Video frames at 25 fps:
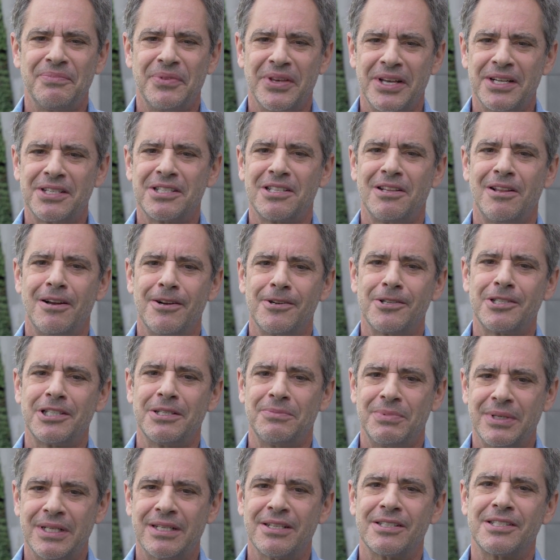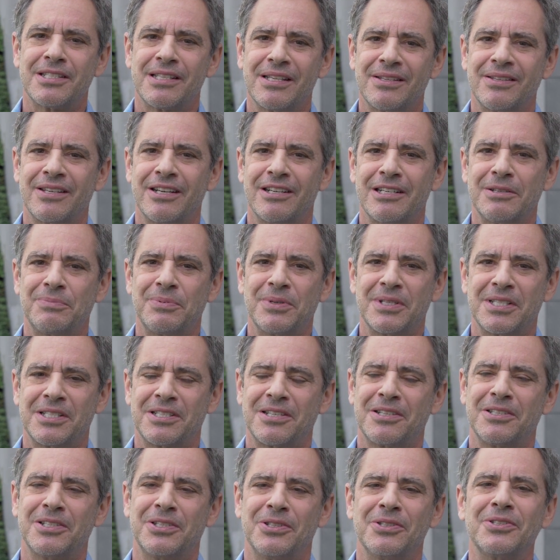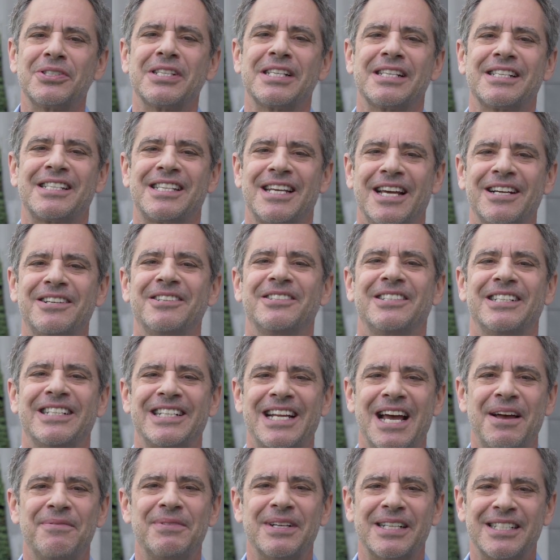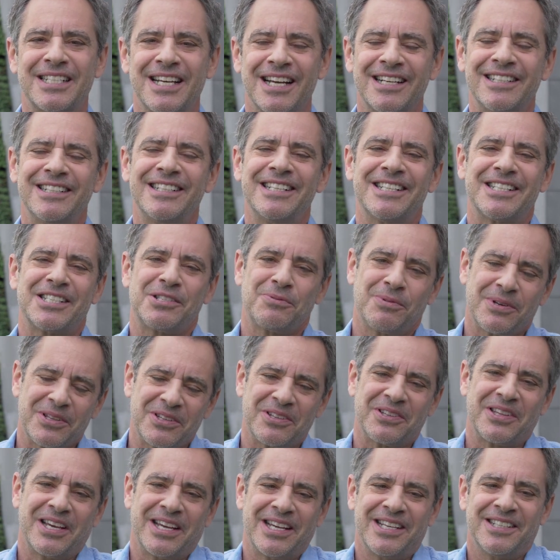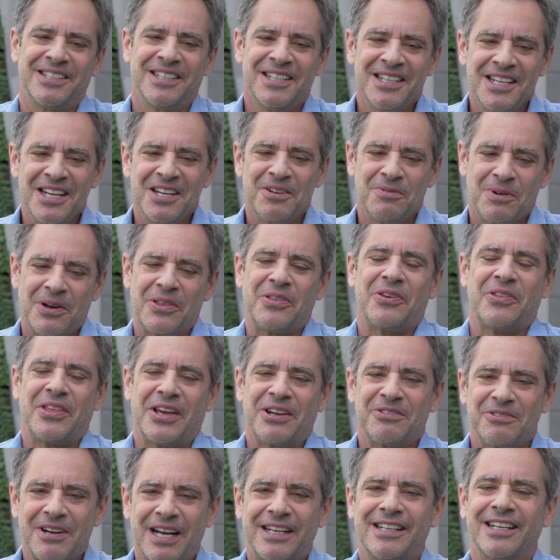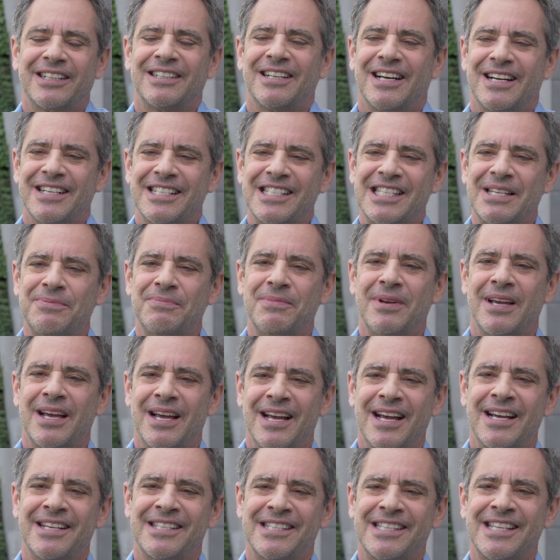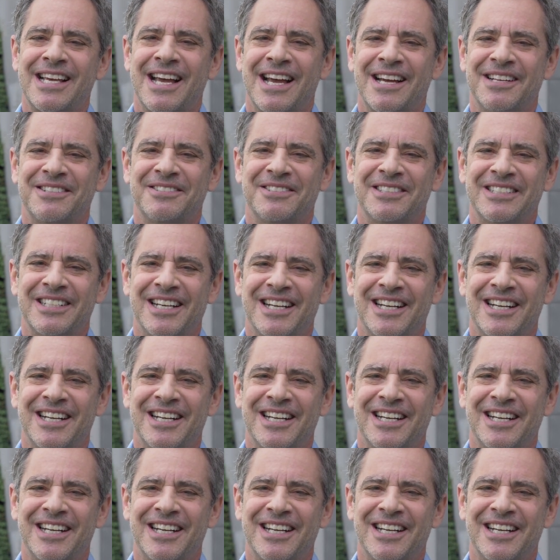it's largely because the therapists are using psychodynamic techniques, whether they recognize them as that or